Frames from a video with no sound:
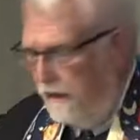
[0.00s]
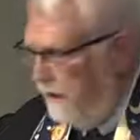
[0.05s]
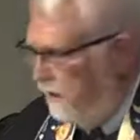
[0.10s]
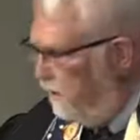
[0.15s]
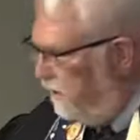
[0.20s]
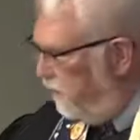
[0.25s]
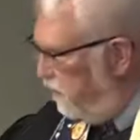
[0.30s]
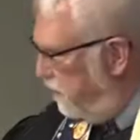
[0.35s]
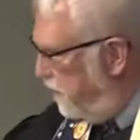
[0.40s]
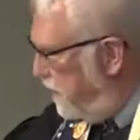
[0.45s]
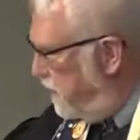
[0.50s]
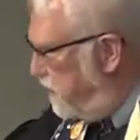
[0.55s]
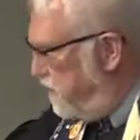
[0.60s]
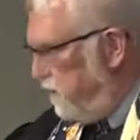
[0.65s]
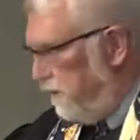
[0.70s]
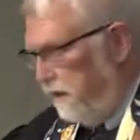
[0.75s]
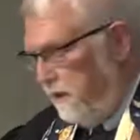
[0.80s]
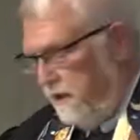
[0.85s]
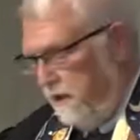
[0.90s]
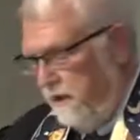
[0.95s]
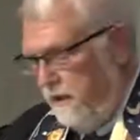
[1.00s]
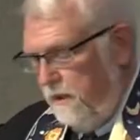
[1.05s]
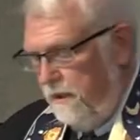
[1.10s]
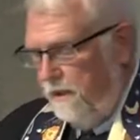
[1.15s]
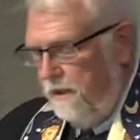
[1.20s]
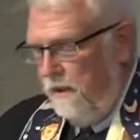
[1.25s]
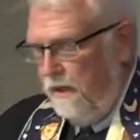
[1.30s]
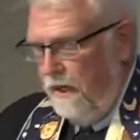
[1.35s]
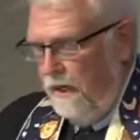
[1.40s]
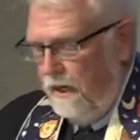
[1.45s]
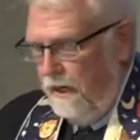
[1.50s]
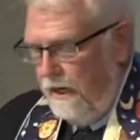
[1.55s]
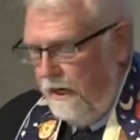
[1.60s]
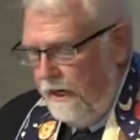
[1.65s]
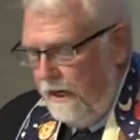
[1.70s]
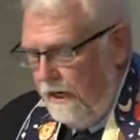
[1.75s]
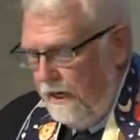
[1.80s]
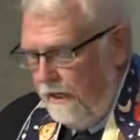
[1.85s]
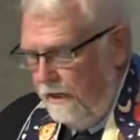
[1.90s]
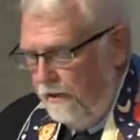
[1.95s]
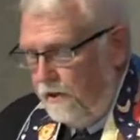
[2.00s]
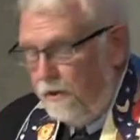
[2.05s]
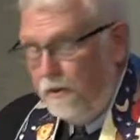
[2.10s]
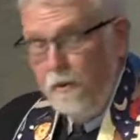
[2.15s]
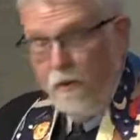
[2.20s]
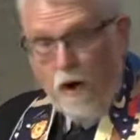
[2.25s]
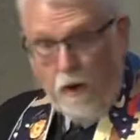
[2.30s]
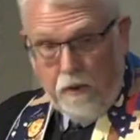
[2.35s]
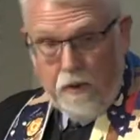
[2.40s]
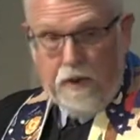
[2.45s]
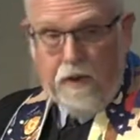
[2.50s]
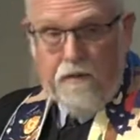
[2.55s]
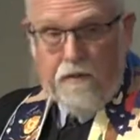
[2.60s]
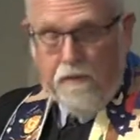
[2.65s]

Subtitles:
in the resources and growing